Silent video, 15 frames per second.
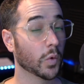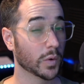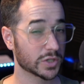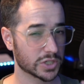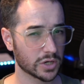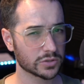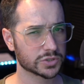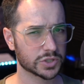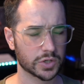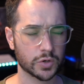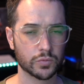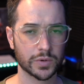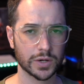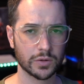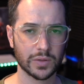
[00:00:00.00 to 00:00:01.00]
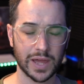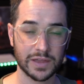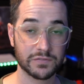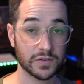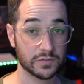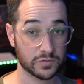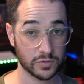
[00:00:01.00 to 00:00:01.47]
which host your real
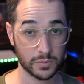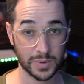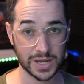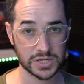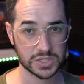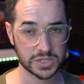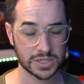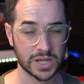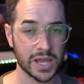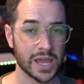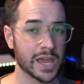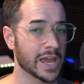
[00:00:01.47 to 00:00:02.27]
life information